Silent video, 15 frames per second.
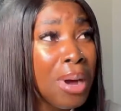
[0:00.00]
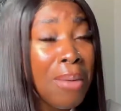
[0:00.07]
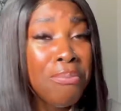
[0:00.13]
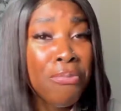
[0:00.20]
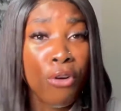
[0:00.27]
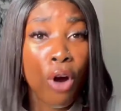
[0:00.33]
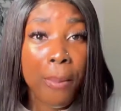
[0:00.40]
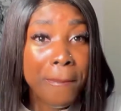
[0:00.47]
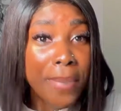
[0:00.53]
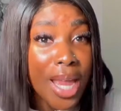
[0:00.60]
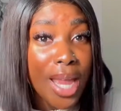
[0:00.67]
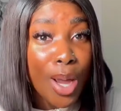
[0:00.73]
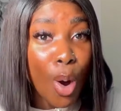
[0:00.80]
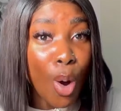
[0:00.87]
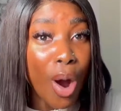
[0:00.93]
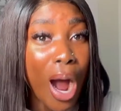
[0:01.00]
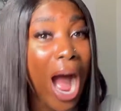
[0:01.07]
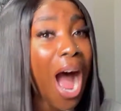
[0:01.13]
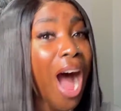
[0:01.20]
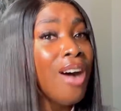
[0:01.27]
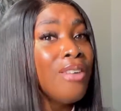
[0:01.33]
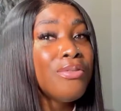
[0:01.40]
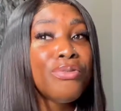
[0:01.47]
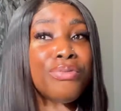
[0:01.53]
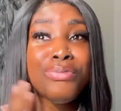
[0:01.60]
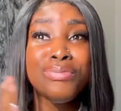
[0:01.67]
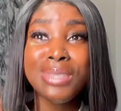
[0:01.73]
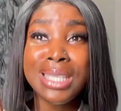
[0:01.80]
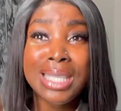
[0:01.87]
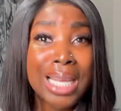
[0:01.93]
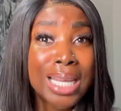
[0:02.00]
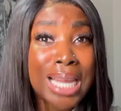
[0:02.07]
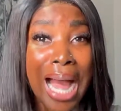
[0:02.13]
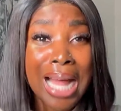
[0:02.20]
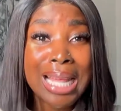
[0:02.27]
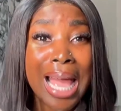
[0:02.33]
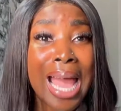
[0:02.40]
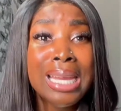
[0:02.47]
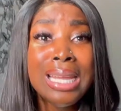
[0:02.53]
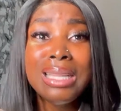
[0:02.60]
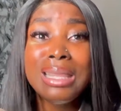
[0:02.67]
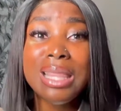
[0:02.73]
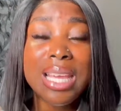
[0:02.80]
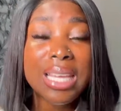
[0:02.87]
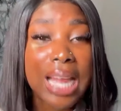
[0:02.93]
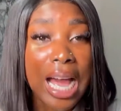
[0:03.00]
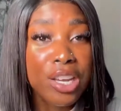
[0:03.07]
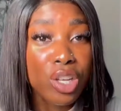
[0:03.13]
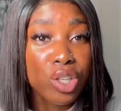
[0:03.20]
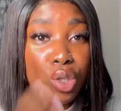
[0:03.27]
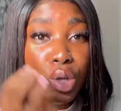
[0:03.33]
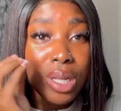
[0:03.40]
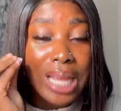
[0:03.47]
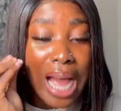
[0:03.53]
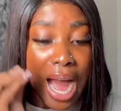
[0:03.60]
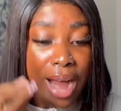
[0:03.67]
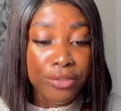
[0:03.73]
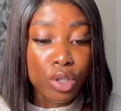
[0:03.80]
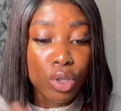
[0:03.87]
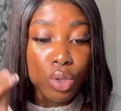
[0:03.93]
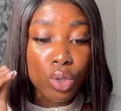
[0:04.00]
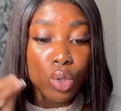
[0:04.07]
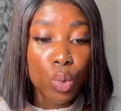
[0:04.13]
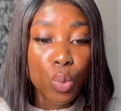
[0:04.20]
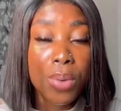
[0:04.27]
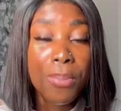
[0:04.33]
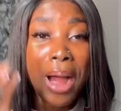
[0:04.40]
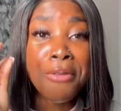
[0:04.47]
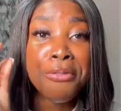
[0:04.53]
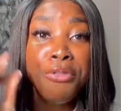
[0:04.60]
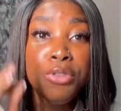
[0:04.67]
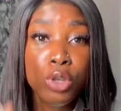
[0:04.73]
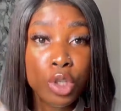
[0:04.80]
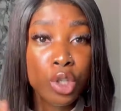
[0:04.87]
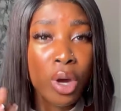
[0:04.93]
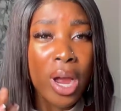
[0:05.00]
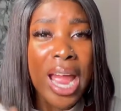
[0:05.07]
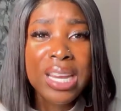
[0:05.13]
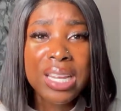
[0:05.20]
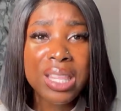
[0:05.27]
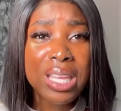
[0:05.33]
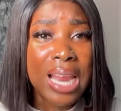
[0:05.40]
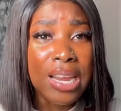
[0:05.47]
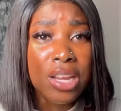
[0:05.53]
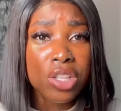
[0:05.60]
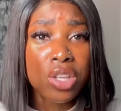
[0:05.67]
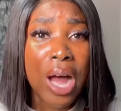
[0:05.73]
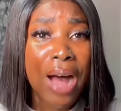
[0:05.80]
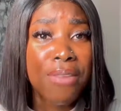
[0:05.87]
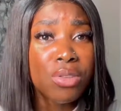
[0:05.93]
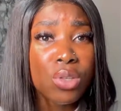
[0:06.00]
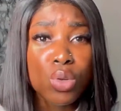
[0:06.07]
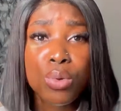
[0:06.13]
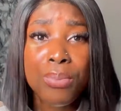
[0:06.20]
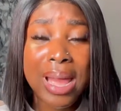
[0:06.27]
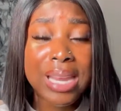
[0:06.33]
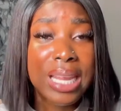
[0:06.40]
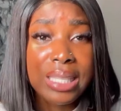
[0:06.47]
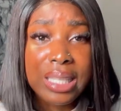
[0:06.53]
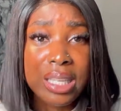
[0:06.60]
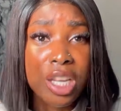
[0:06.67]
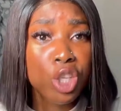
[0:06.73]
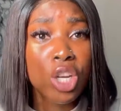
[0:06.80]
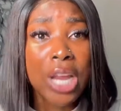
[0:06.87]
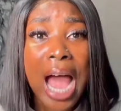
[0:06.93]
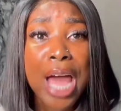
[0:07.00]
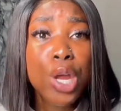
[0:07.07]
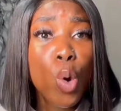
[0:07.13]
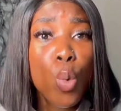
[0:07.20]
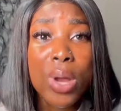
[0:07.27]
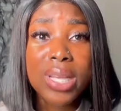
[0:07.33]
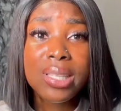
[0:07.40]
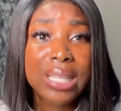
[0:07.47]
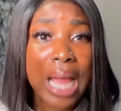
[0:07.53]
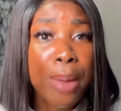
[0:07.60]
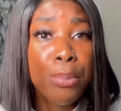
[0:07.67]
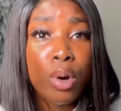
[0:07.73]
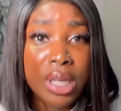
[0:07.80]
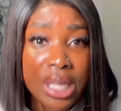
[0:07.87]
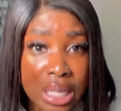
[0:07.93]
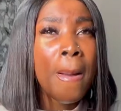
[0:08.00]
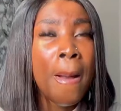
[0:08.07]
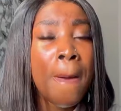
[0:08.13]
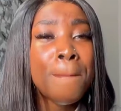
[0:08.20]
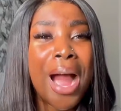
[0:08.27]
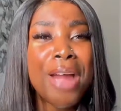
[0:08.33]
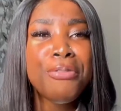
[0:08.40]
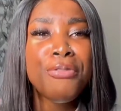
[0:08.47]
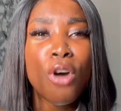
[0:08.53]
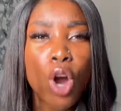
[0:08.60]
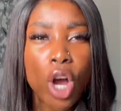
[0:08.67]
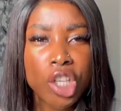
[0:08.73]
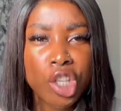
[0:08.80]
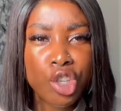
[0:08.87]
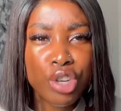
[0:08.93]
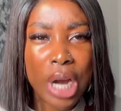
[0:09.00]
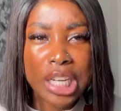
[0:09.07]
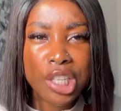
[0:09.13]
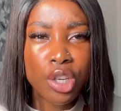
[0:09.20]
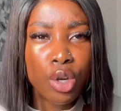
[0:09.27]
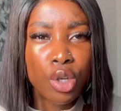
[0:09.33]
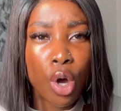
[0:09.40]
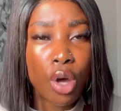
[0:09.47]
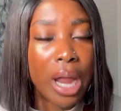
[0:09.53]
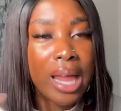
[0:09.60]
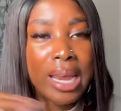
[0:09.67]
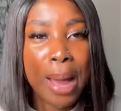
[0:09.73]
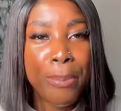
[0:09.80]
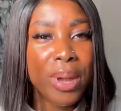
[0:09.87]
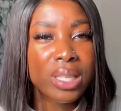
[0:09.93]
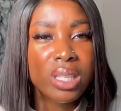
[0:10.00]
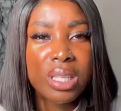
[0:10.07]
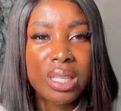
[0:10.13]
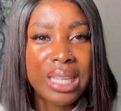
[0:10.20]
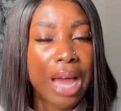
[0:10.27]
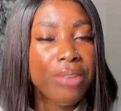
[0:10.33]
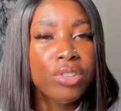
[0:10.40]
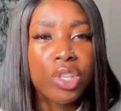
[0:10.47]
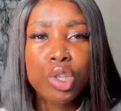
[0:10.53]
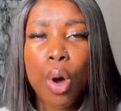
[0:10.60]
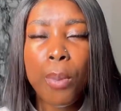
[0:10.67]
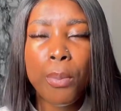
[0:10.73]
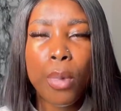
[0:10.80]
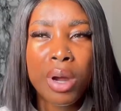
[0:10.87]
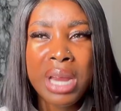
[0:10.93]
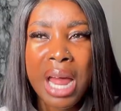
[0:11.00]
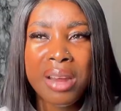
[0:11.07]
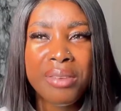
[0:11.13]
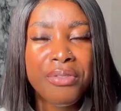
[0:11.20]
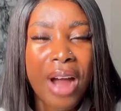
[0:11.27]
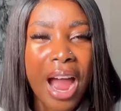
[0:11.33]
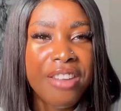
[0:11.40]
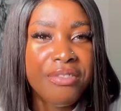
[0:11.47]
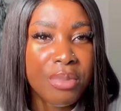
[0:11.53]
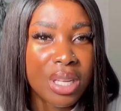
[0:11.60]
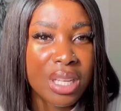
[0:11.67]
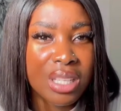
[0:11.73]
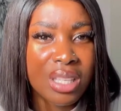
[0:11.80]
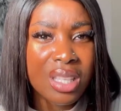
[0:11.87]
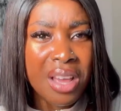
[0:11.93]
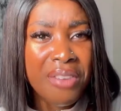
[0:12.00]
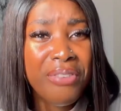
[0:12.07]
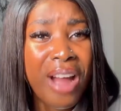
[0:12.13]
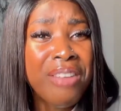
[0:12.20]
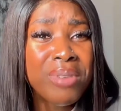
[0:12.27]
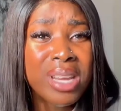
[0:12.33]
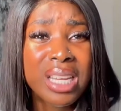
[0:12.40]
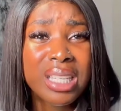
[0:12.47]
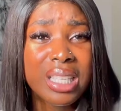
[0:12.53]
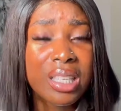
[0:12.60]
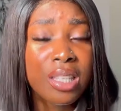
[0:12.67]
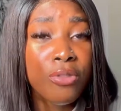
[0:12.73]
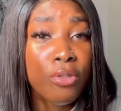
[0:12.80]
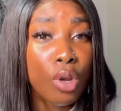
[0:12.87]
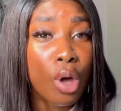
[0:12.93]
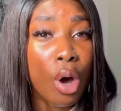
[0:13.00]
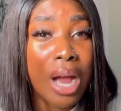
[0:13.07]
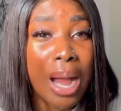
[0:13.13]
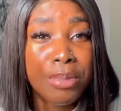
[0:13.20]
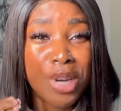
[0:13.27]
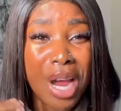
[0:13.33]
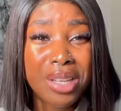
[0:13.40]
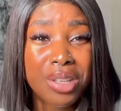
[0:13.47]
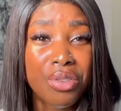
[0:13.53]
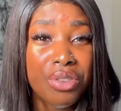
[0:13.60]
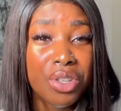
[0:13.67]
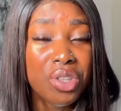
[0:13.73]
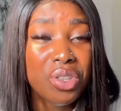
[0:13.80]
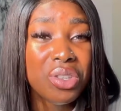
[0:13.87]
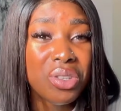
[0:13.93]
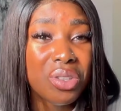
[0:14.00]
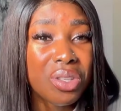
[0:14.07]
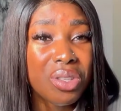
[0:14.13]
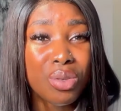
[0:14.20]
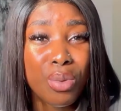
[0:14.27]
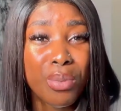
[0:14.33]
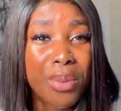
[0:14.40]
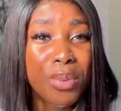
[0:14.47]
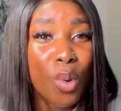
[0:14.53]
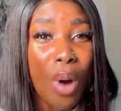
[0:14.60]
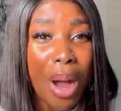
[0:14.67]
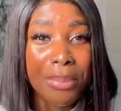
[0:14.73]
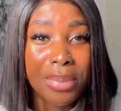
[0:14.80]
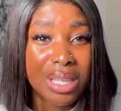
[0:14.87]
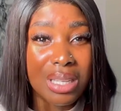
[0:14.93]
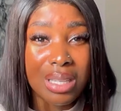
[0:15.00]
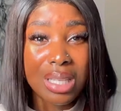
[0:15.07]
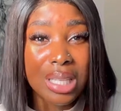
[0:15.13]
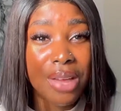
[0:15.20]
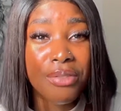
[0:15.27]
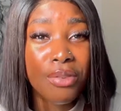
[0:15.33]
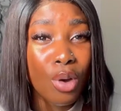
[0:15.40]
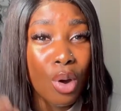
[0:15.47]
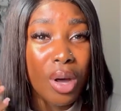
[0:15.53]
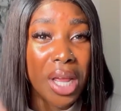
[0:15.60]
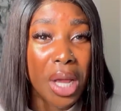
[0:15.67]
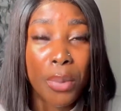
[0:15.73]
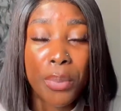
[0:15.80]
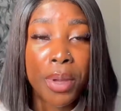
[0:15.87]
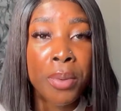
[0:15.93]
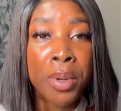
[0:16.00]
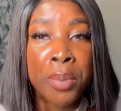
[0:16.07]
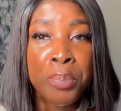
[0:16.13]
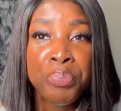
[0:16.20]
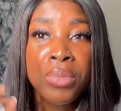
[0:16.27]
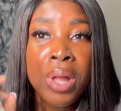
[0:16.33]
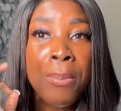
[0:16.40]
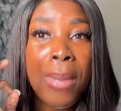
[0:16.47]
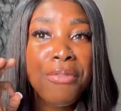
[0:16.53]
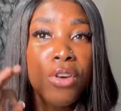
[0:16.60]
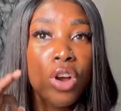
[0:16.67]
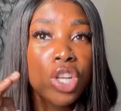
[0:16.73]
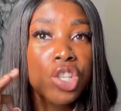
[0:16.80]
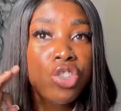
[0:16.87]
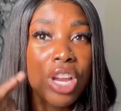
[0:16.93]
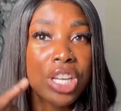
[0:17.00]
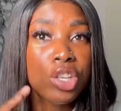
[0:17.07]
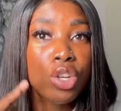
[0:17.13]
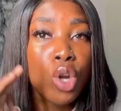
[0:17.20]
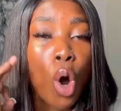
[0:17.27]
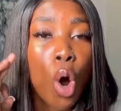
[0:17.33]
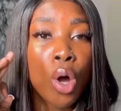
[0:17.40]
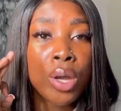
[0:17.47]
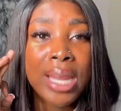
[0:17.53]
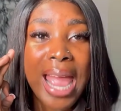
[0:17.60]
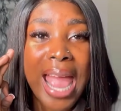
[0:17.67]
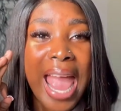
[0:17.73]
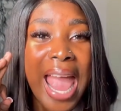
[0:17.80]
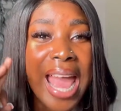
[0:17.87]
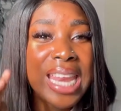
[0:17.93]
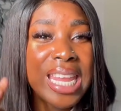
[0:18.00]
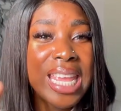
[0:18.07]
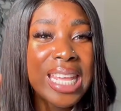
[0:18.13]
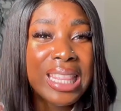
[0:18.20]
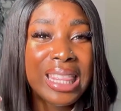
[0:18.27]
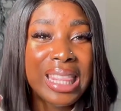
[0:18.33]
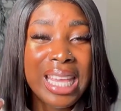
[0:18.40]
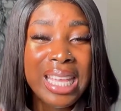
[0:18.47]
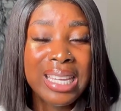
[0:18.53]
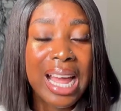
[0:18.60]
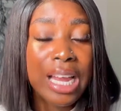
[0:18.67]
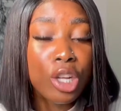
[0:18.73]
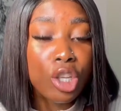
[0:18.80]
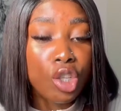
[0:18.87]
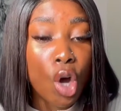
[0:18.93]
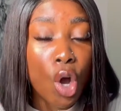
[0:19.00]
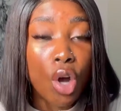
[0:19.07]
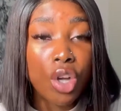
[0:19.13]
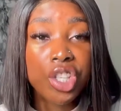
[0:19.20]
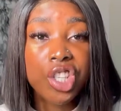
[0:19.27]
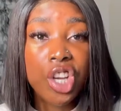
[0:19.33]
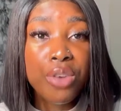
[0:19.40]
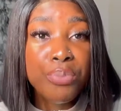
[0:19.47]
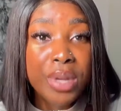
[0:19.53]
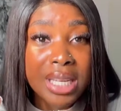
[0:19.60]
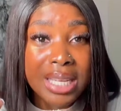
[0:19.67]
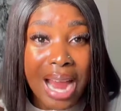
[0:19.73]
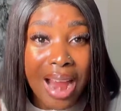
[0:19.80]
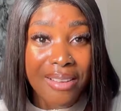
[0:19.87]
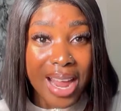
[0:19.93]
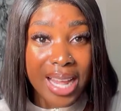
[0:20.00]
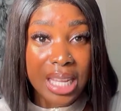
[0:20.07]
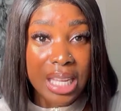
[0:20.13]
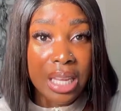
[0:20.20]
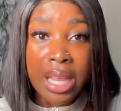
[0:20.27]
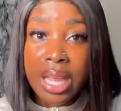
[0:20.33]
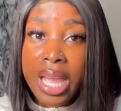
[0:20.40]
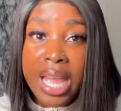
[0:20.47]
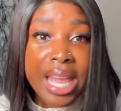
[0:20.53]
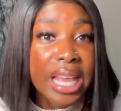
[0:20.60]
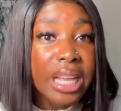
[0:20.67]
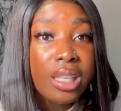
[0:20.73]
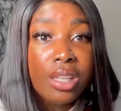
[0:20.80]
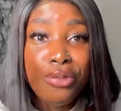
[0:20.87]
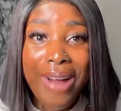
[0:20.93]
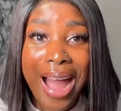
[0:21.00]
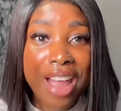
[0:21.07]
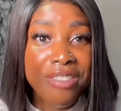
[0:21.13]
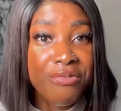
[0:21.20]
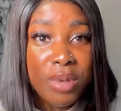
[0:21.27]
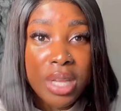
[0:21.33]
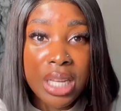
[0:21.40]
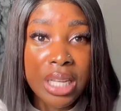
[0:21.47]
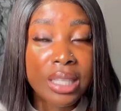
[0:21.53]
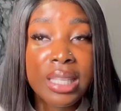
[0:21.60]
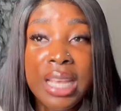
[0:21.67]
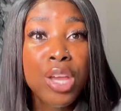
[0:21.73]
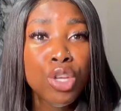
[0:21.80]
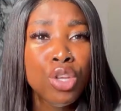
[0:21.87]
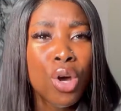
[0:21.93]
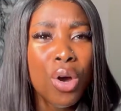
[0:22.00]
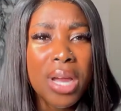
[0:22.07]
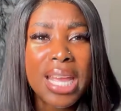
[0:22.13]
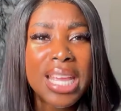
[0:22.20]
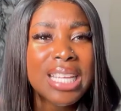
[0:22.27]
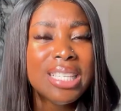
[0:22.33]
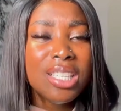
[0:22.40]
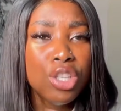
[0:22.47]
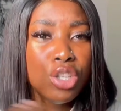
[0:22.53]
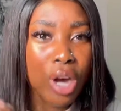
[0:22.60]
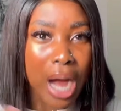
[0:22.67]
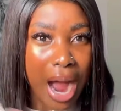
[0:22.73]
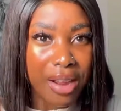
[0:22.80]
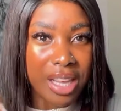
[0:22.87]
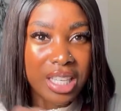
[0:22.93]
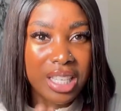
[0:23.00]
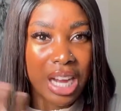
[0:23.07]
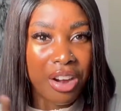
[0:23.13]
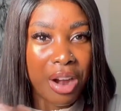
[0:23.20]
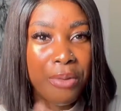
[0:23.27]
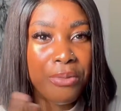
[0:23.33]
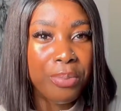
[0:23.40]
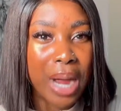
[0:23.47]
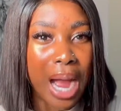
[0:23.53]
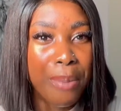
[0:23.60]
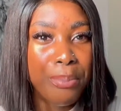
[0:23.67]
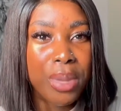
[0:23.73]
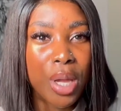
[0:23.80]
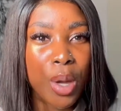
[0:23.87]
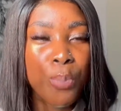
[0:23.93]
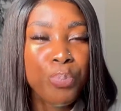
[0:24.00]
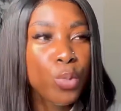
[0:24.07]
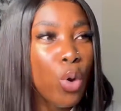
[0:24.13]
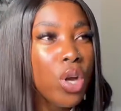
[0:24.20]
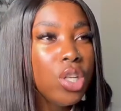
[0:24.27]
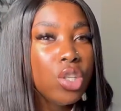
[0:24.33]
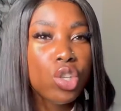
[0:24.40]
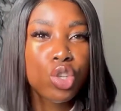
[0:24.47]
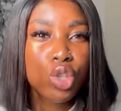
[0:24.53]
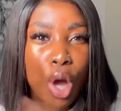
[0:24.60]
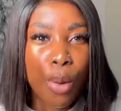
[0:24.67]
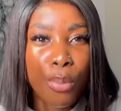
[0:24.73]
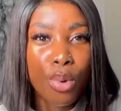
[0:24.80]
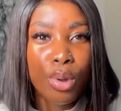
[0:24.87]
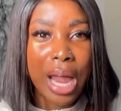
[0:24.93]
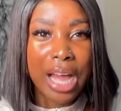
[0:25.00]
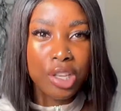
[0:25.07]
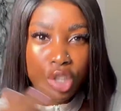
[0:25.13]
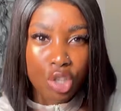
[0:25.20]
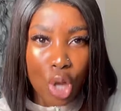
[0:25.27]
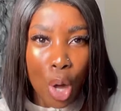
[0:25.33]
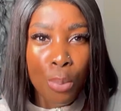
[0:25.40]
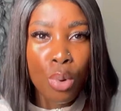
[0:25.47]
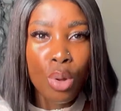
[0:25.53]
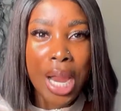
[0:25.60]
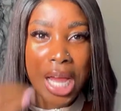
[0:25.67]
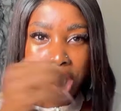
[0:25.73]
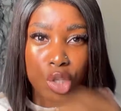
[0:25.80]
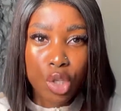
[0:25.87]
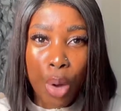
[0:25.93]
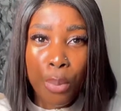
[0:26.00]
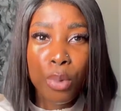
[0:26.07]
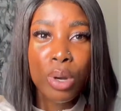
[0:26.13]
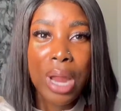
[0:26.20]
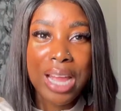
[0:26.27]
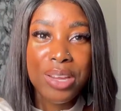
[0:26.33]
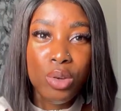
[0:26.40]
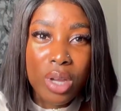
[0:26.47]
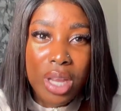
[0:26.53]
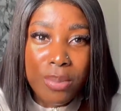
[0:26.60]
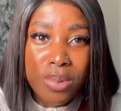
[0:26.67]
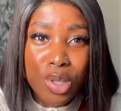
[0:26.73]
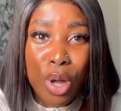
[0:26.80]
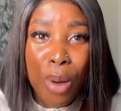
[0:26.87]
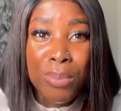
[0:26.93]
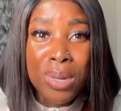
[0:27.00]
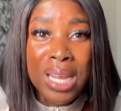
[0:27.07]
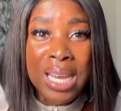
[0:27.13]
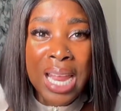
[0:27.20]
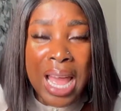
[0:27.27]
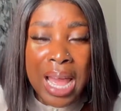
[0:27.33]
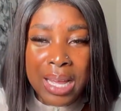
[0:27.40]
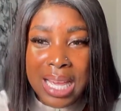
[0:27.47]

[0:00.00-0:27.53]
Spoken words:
for me, I've seen that anything that does not have to do with my future, anything that does not have to do with my destination, I don't waste time on it. My focus threshold on another person's life is not more than 5 minutes. 5 minutes is even long. I'm trying to reduce it to maybe 1 minute safe, God helping me. My focus threshold on anything that does not concern me directly is 5 minutes. You know how Instagram can be when you stumble and stumble and stumble and you keep stumbling.